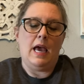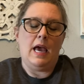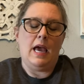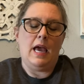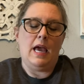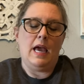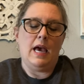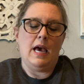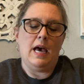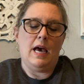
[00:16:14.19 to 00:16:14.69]

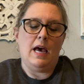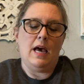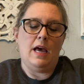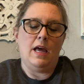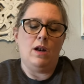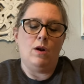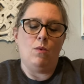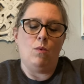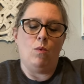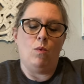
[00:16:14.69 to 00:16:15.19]

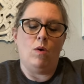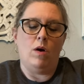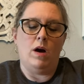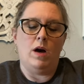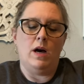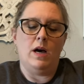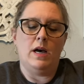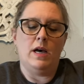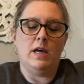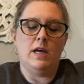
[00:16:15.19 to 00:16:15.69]
and
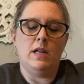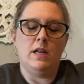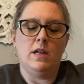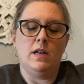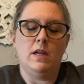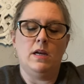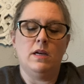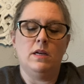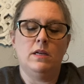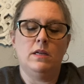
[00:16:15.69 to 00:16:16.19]

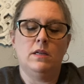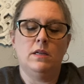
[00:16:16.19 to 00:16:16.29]
one